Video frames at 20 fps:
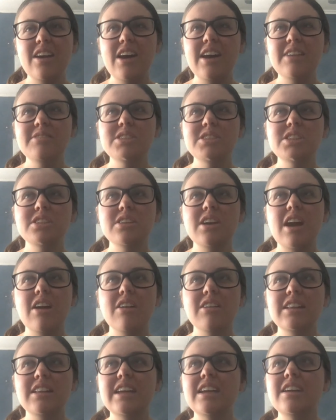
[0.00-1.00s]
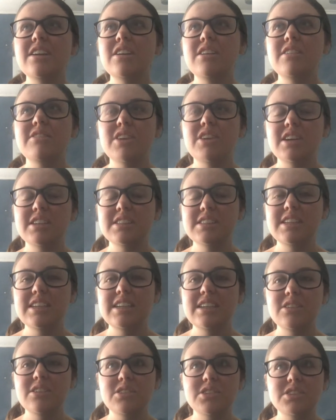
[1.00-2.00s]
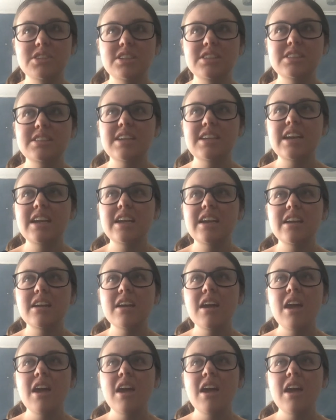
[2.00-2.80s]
I'm currently at university, also studying